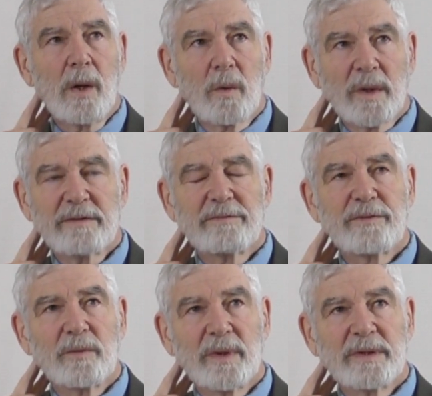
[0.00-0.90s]

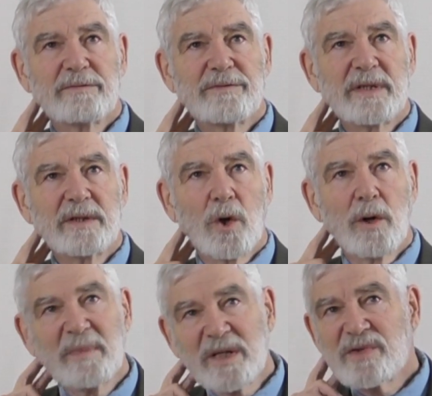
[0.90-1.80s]
One of the
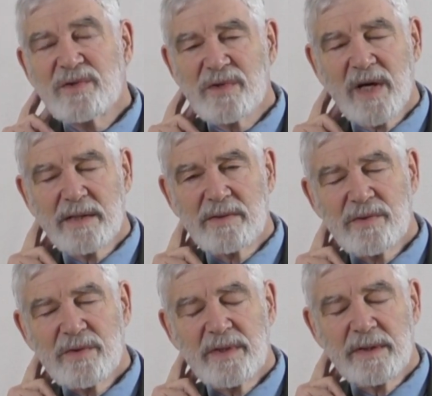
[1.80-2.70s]
ominous
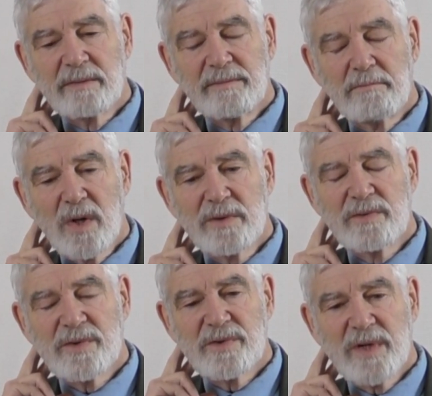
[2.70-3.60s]
signs in modern
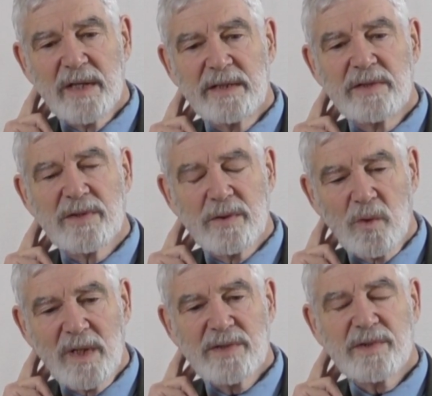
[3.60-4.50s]
societies in the
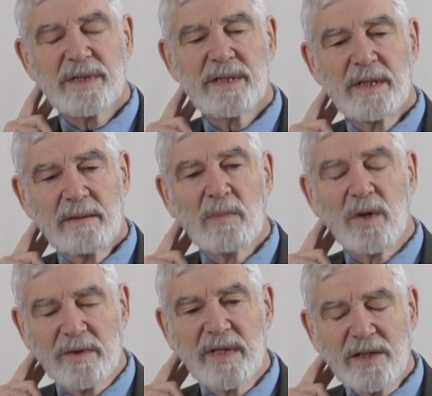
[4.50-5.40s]
West,
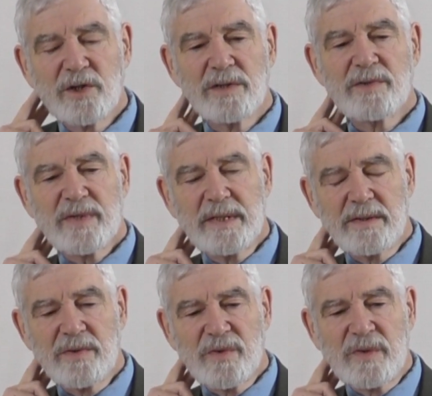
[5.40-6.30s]
modern nations,
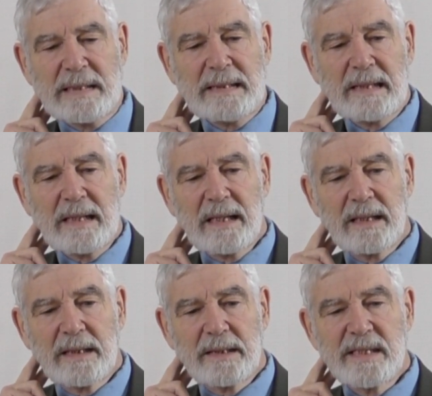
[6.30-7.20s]
is
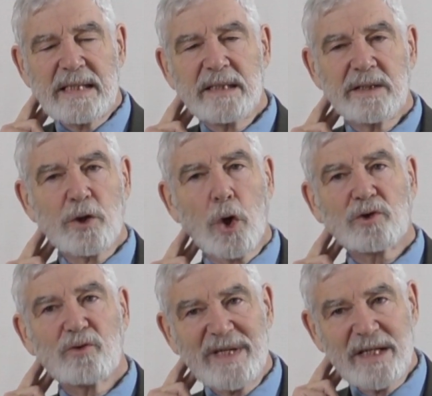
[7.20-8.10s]
the
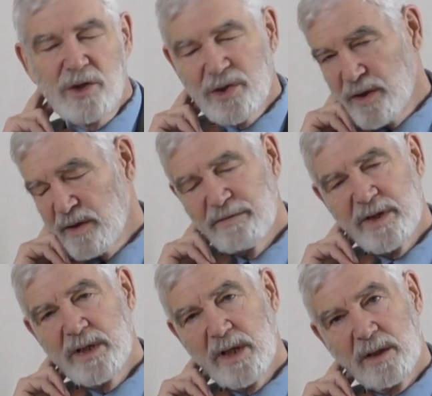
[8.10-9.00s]
indoctrination of
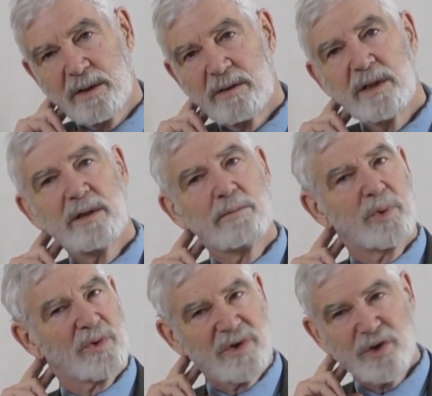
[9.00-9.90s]
the young, the
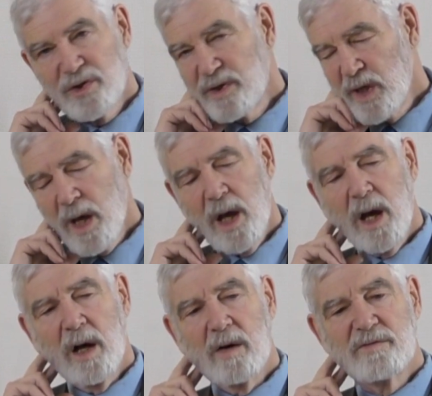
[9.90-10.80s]
imposition
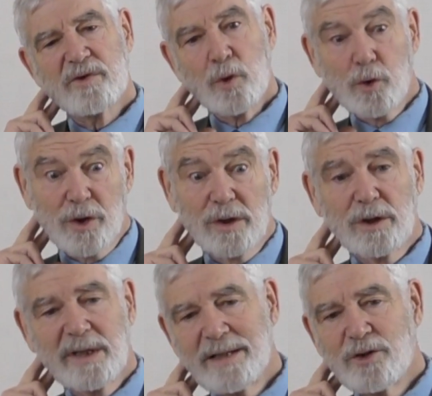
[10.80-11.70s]
of
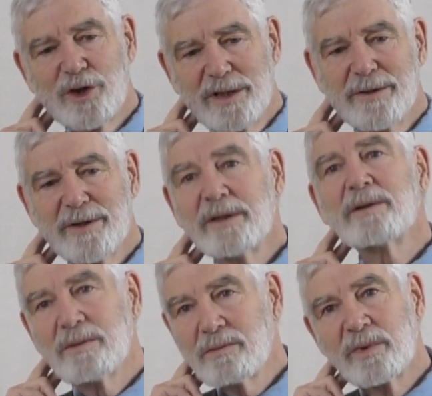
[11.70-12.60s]
social
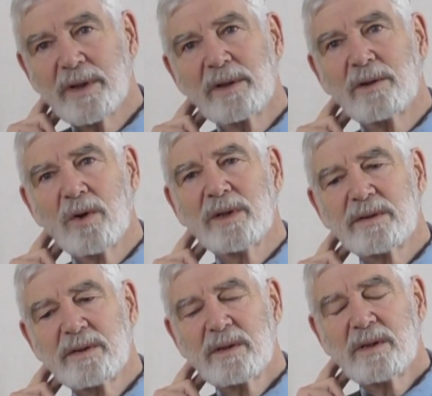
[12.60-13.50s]
engineering, we can call it,